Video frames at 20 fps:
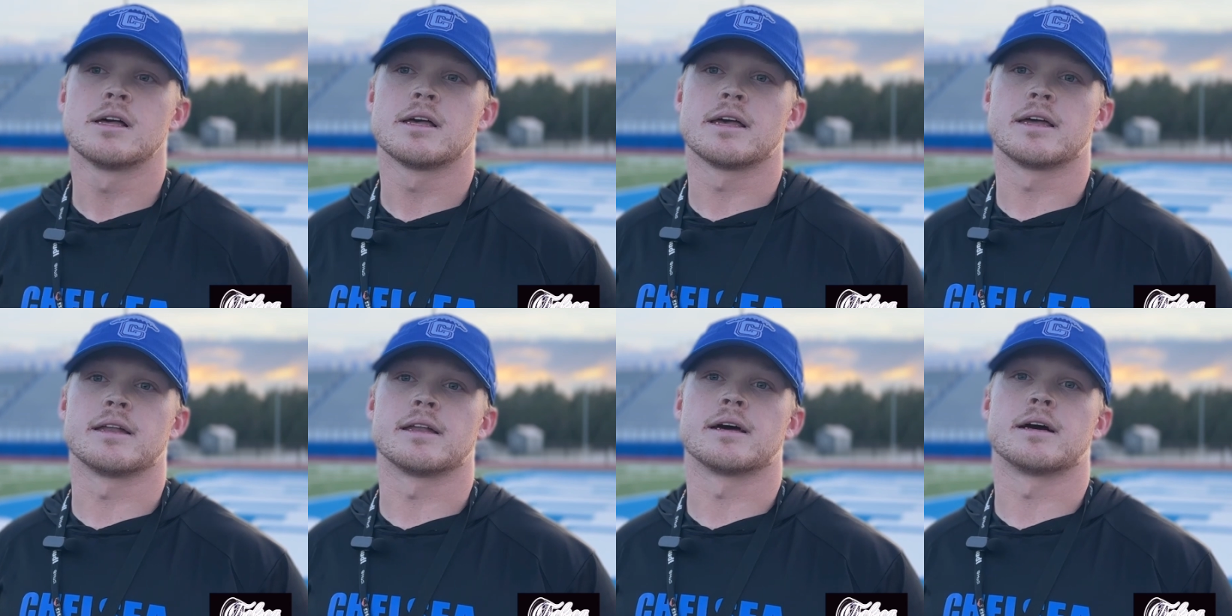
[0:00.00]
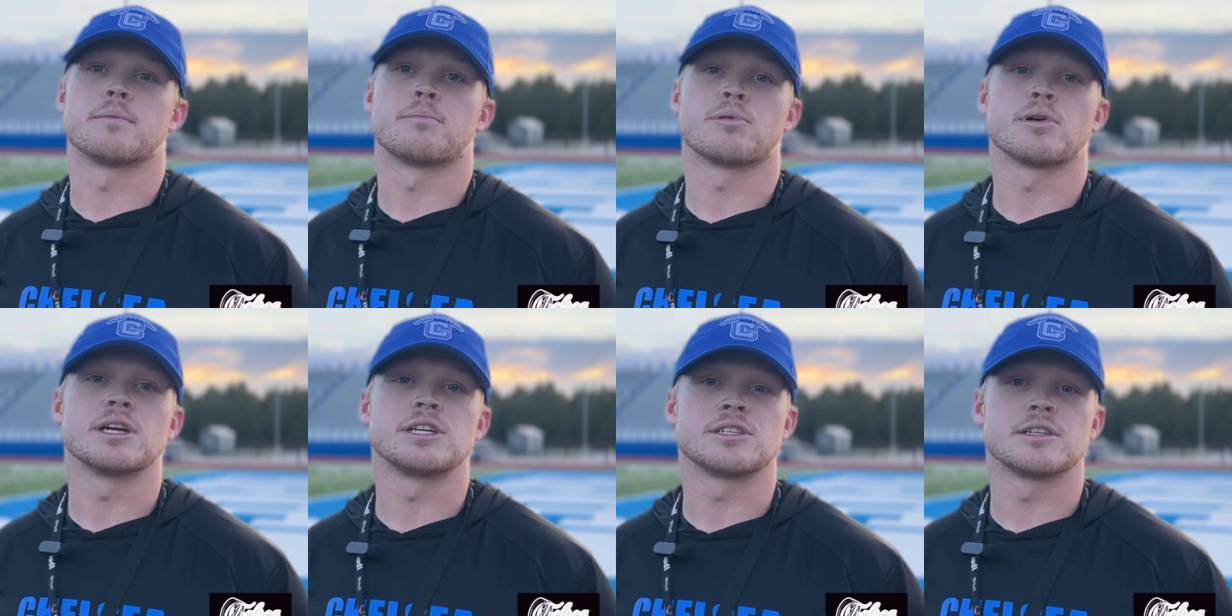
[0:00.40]
and
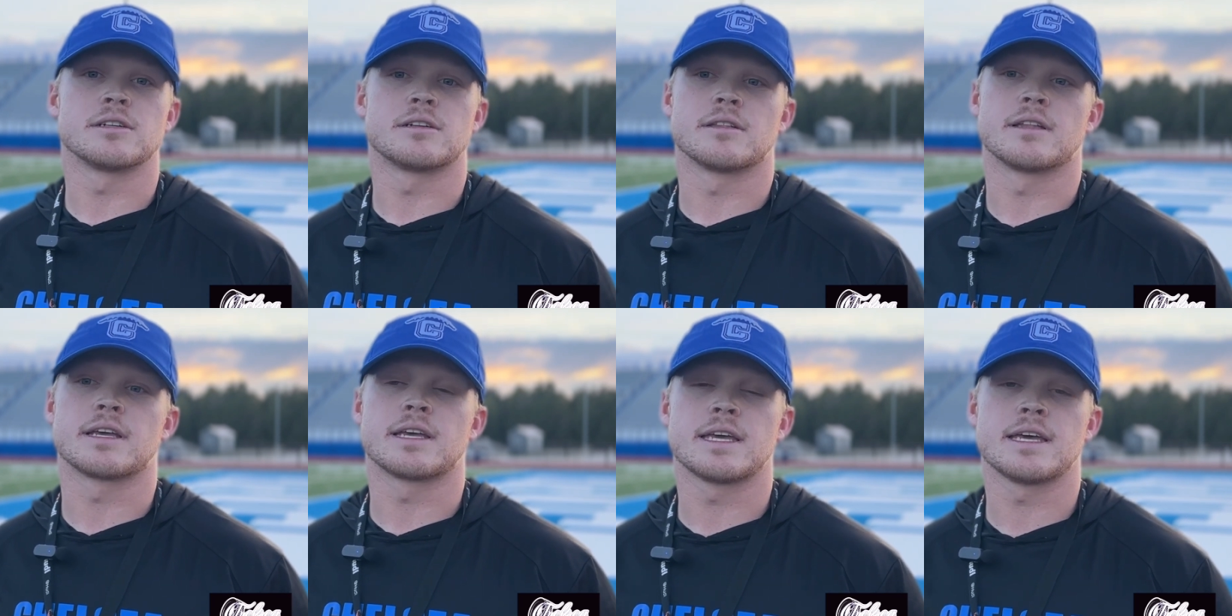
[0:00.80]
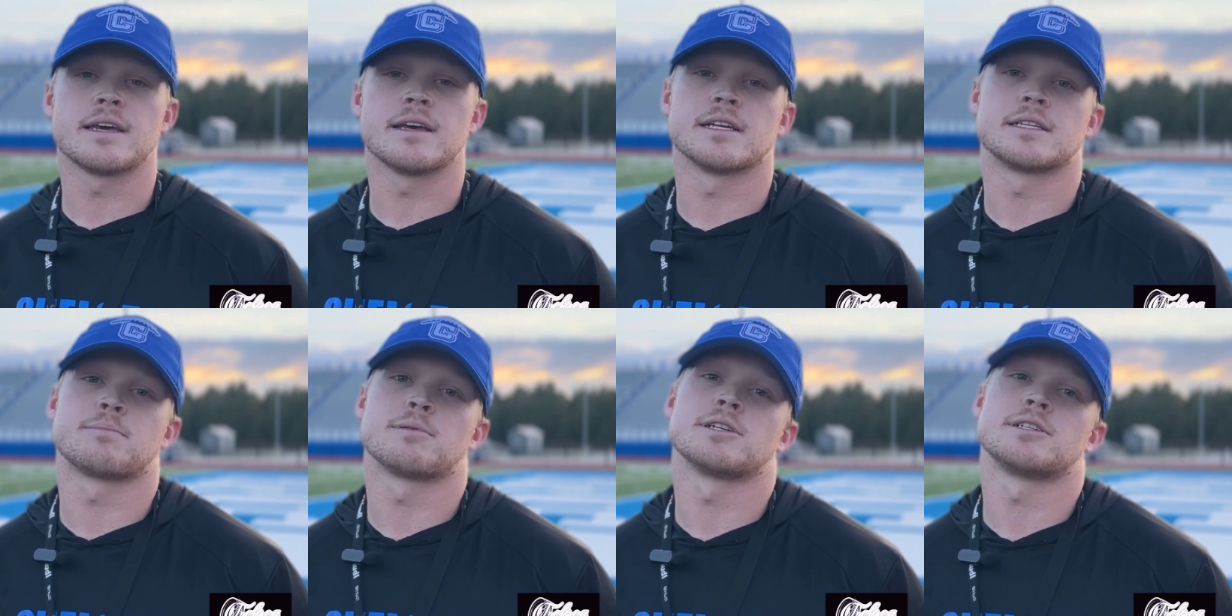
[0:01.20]
preaching to the
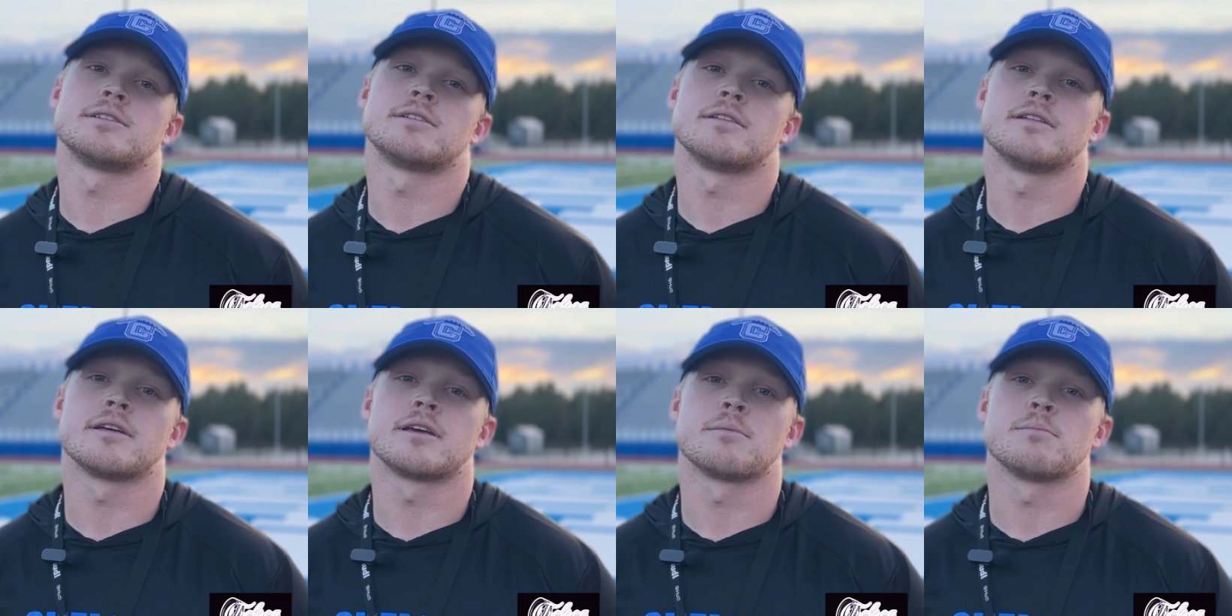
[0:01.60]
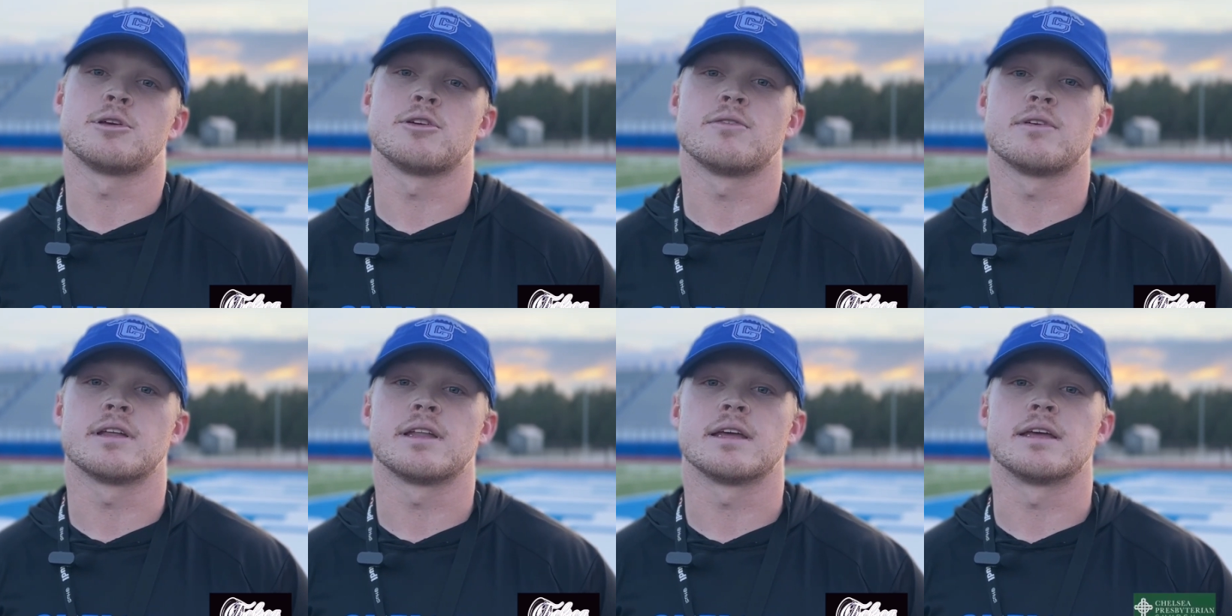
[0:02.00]
kids, preaching to the
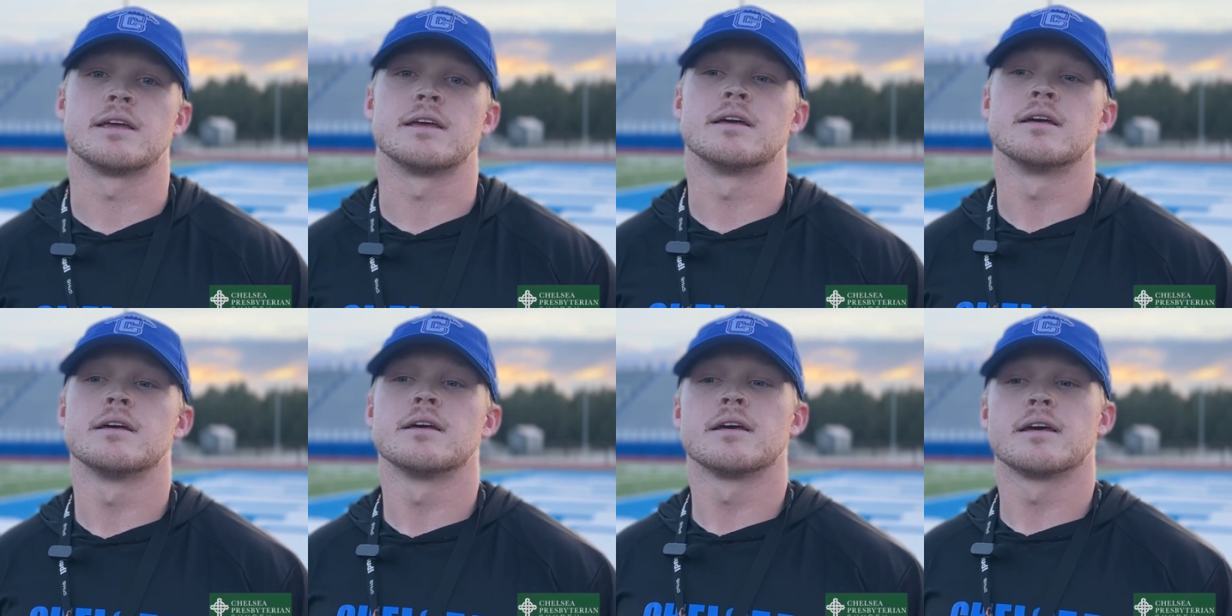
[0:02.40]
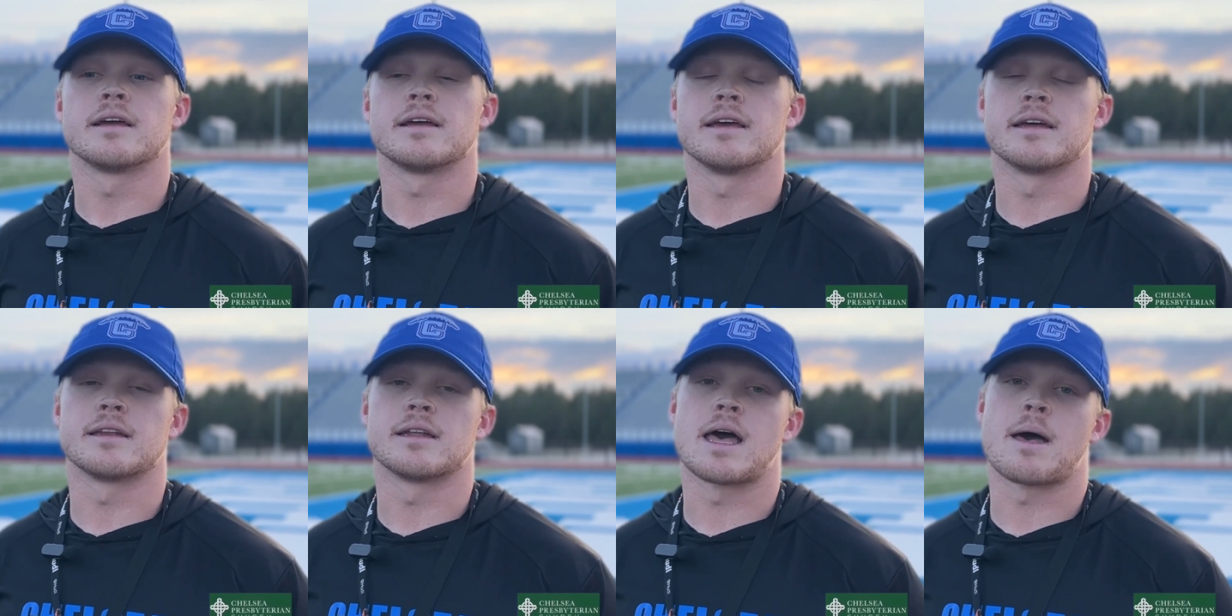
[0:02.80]
community,
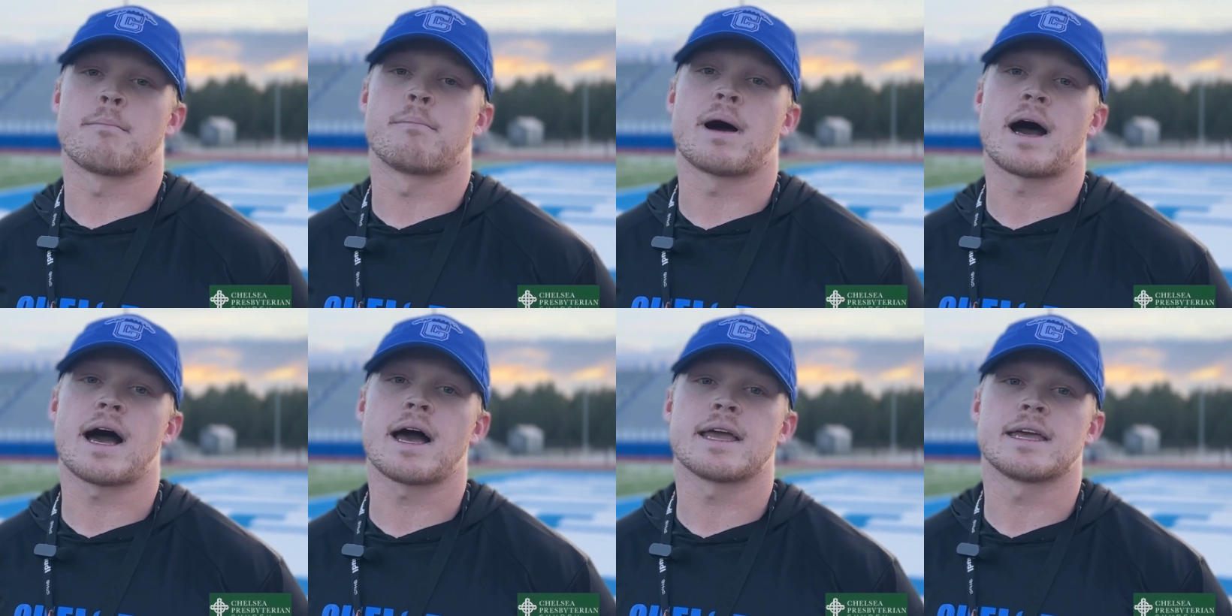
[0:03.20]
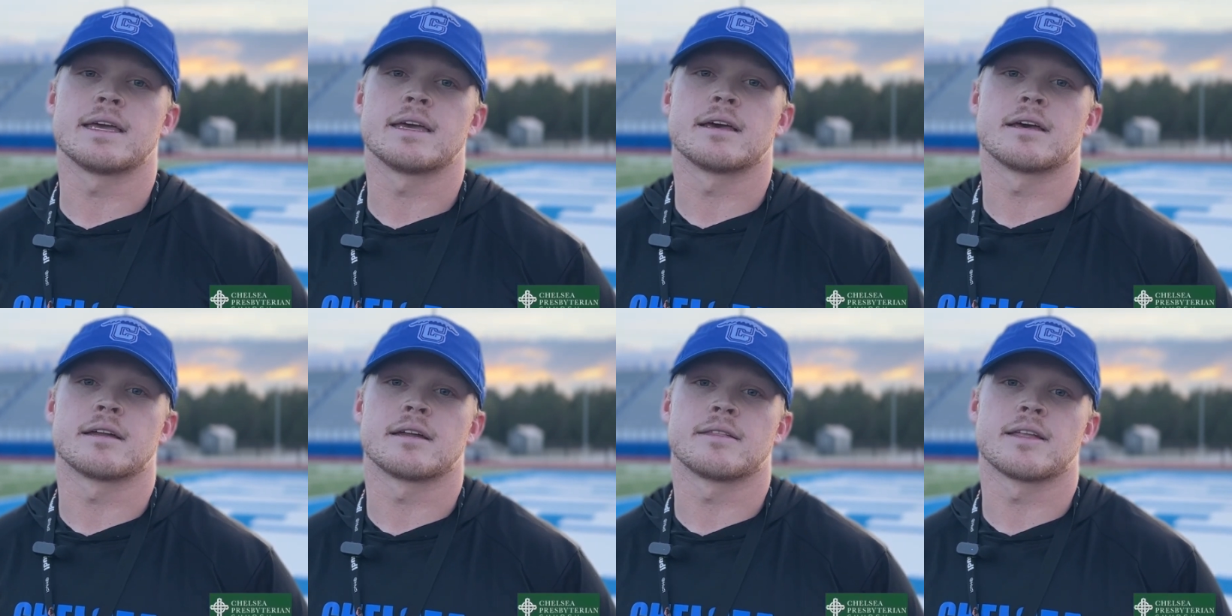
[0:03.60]
and getting that buy-in,
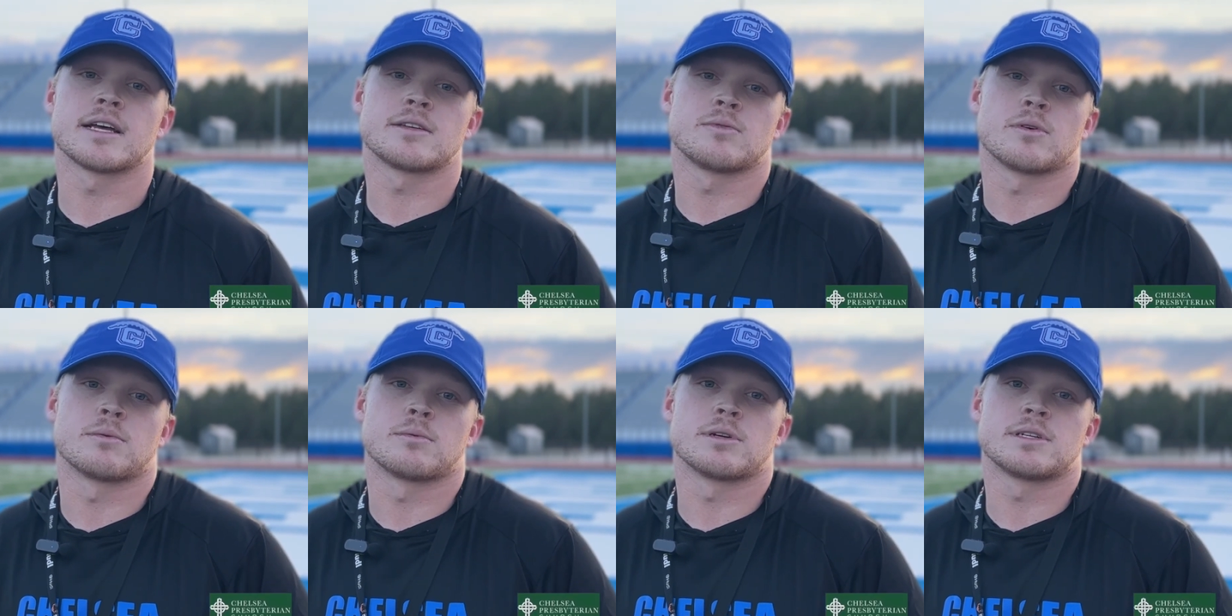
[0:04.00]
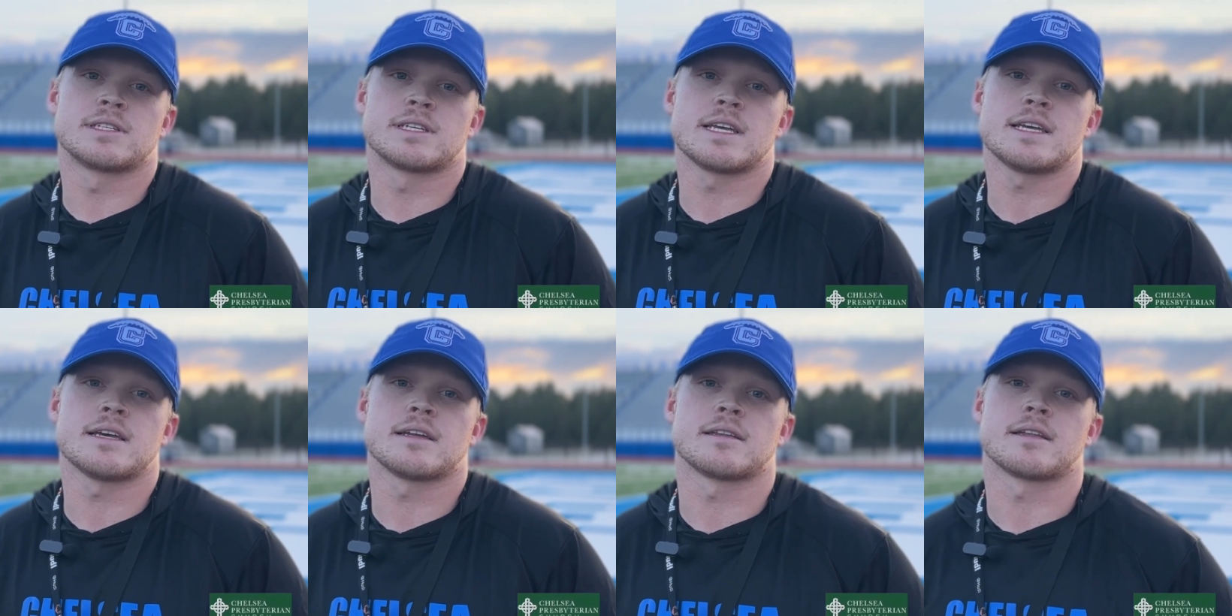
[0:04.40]
and that's what we're
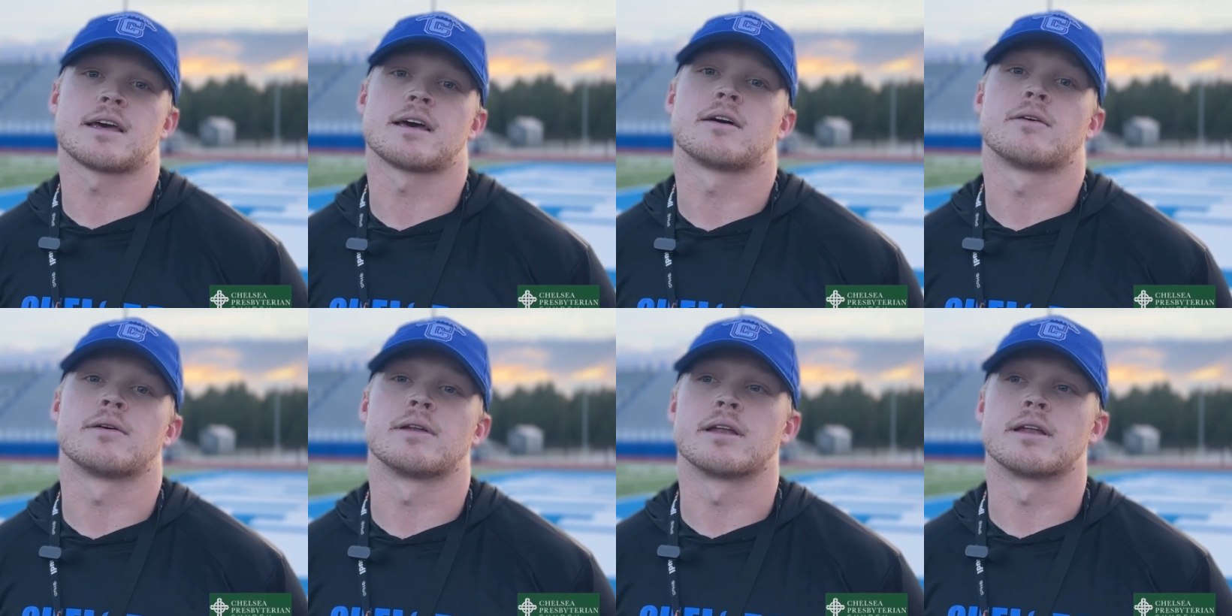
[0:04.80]
seeing now.